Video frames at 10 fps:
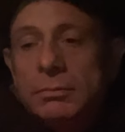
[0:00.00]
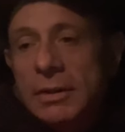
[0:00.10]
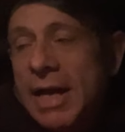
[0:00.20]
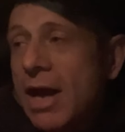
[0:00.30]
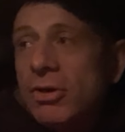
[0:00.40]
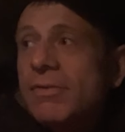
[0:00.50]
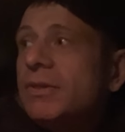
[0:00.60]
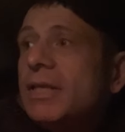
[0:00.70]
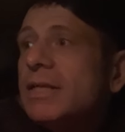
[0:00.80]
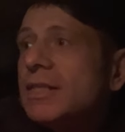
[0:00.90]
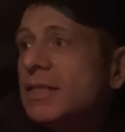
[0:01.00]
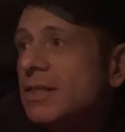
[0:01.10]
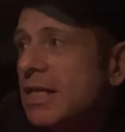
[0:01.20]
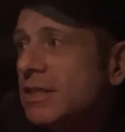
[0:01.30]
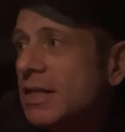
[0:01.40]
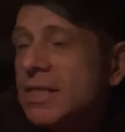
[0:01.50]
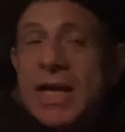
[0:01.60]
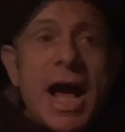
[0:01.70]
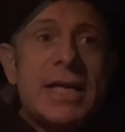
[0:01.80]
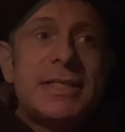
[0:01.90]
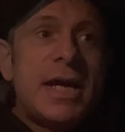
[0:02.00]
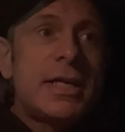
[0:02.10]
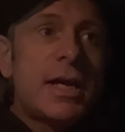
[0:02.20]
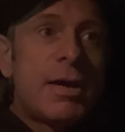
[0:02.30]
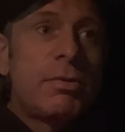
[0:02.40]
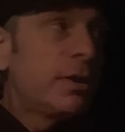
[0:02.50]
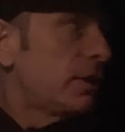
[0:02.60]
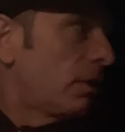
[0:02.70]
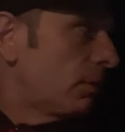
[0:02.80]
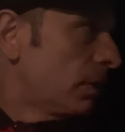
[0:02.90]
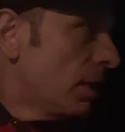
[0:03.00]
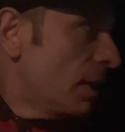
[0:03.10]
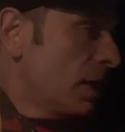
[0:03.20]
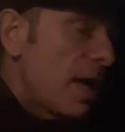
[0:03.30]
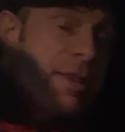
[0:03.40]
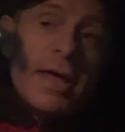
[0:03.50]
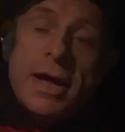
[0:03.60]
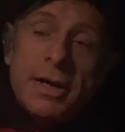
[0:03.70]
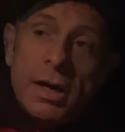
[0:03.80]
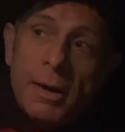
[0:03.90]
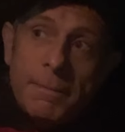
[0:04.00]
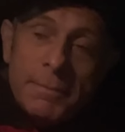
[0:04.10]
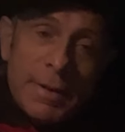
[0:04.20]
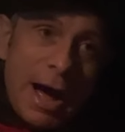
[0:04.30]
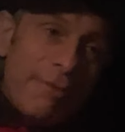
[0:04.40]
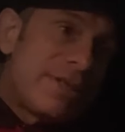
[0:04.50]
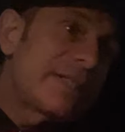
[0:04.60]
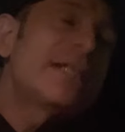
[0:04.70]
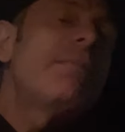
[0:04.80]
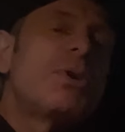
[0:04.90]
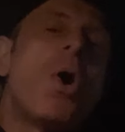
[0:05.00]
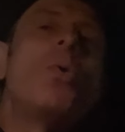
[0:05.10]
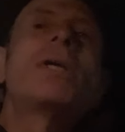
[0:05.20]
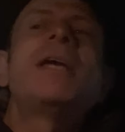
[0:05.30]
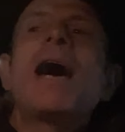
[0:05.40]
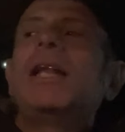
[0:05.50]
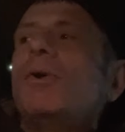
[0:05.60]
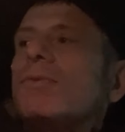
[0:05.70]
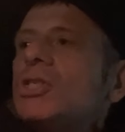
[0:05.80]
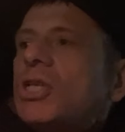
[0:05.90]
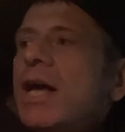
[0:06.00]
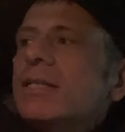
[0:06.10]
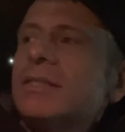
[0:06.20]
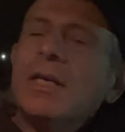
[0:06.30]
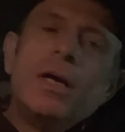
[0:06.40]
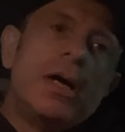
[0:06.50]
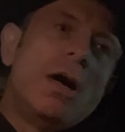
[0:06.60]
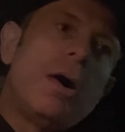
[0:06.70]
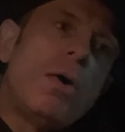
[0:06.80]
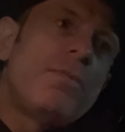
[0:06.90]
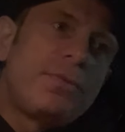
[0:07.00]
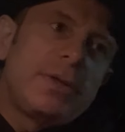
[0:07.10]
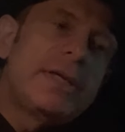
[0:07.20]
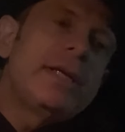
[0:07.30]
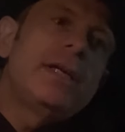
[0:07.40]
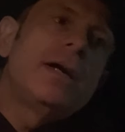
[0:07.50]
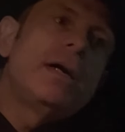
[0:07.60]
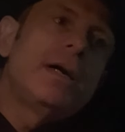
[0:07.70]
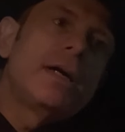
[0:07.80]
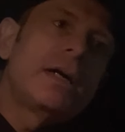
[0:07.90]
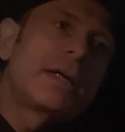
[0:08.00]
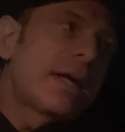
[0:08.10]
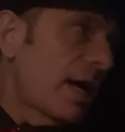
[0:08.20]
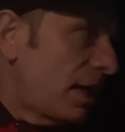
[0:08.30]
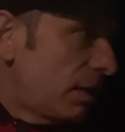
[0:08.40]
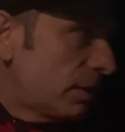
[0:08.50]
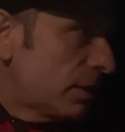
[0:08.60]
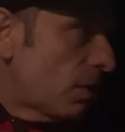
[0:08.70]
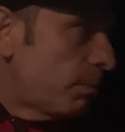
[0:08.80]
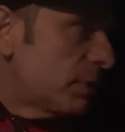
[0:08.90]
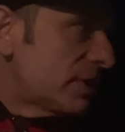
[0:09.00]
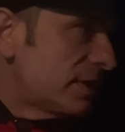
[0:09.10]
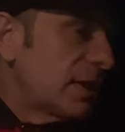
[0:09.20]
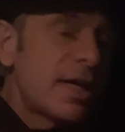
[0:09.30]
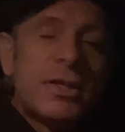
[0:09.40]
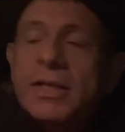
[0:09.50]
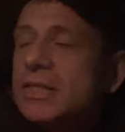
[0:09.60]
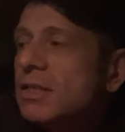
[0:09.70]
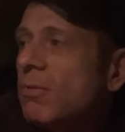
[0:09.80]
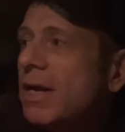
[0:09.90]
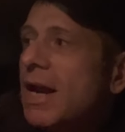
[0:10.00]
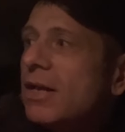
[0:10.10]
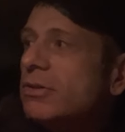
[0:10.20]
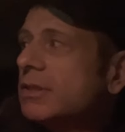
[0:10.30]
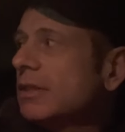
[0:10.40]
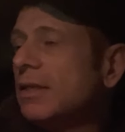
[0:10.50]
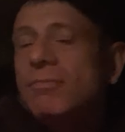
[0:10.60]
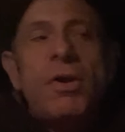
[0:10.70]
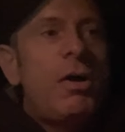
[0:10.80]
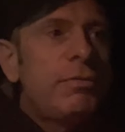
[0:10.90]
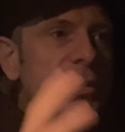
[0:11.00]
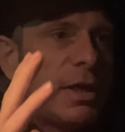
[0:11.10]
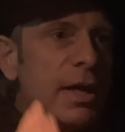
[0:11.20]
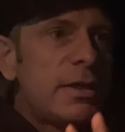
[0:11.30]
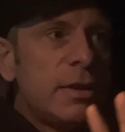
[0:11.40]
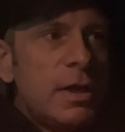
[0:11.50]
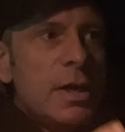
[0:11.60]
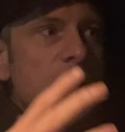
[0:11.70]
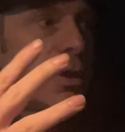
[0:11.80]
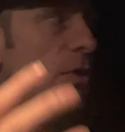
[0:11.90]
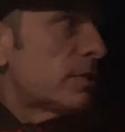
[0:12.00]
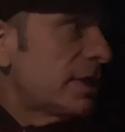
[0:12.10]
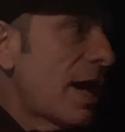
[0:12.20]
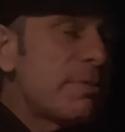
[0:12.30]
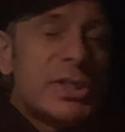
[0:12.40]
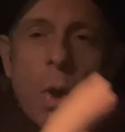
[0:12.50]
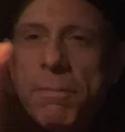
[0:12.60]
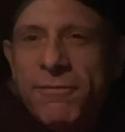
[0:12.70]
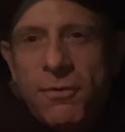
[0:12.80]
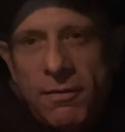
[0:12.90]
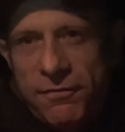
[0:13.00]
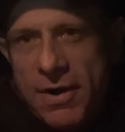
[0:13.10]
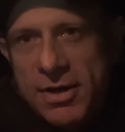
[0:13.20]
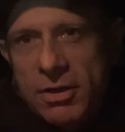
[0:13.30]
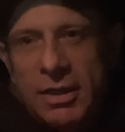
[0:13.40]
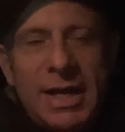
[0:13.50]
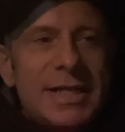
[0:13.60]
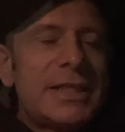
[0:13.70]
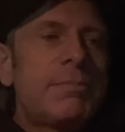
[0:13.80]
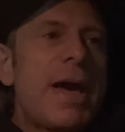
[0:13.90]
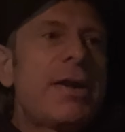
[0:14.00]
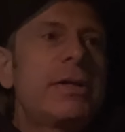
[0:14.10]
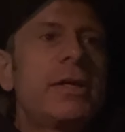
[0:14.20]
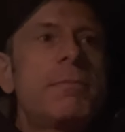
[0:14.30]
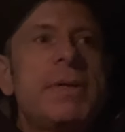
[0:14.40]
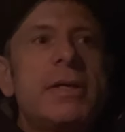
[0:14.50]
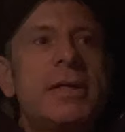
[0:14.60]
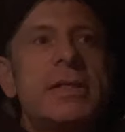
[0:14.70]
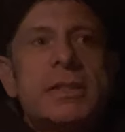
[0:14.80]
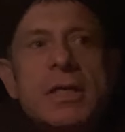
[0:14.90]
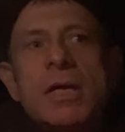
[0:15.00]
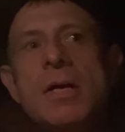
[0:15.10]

don't even think that's a hot take. I really don't. And then obviously I'm going with Cal over Chess. Hopefully Cal, you know, puts it together, gets the right angles involved and goes in. I'm just hoping for a fire classic battle here, because